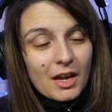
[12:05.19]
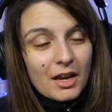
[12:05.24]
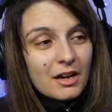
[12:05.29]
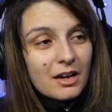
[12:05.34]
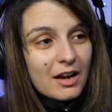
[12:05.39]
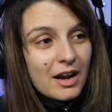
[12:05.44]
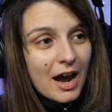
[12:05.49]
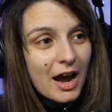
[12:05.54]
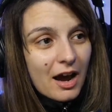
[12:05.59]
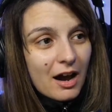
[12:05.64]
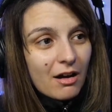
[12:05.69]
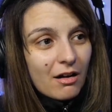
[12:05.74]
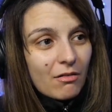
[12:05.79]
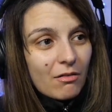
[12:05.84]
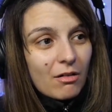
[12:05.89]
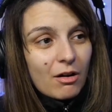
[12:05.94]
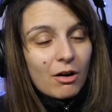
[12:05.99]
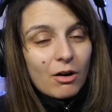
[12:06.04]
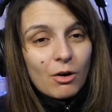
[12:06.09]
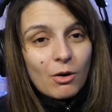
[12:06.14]
Now,
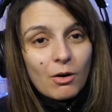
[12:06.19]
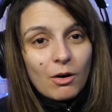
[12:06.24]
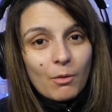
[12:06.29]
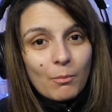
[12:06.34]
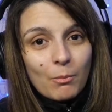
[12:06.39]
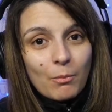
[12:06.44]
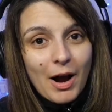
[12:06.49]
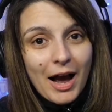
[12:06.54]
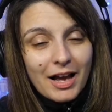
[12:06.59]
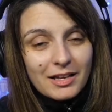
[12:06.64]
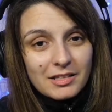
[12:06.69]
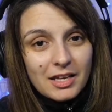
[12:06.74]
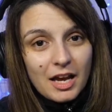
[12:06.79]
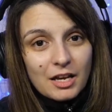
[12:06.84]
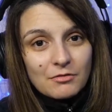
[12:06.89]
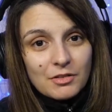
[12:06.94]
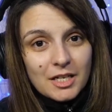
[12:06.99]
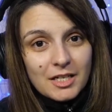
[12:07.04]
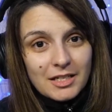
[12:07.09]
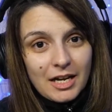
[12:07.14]
as I
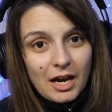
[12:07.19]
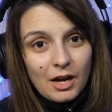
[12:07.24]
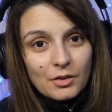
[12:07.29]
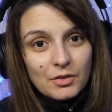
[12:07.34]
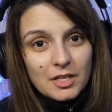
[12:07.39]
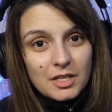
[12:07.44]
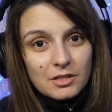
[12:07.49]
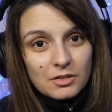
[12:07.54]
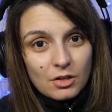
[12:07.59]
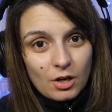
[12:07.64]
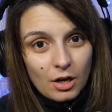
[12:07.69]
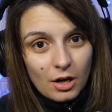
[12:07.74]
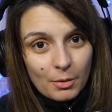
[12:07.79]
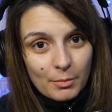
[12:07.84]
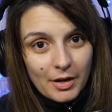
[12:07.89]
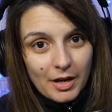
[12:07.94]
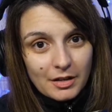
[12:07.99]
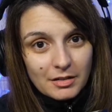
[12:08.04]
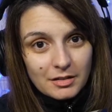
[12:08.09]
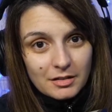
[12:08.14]
read out these
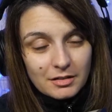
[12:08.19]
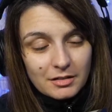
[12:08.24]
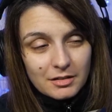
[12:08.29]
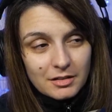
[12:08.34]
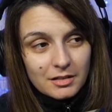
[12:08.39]
comments,